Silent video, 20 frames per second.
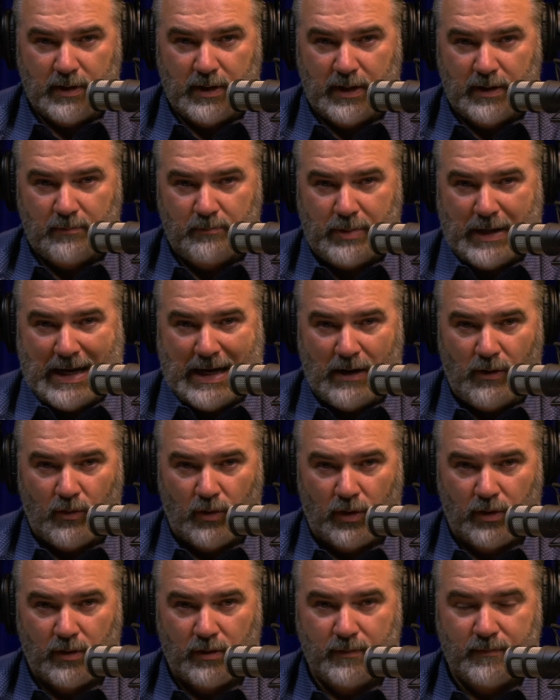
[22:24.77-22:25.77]
in
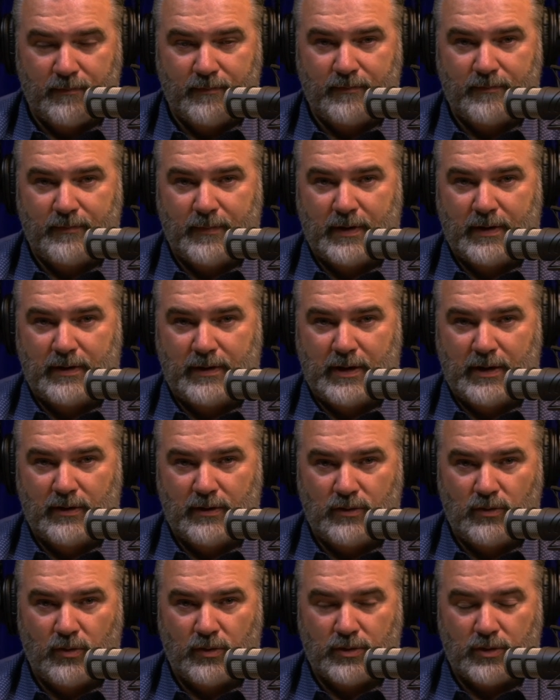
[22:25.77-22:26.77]
power there
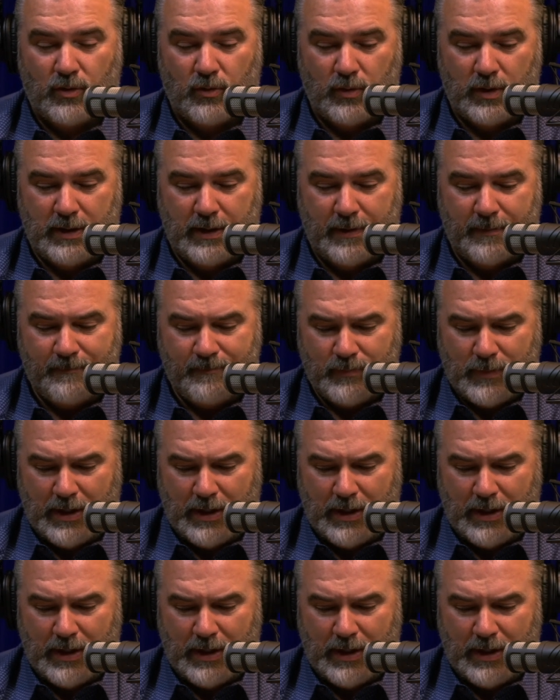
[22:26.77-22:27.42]
in North Korea.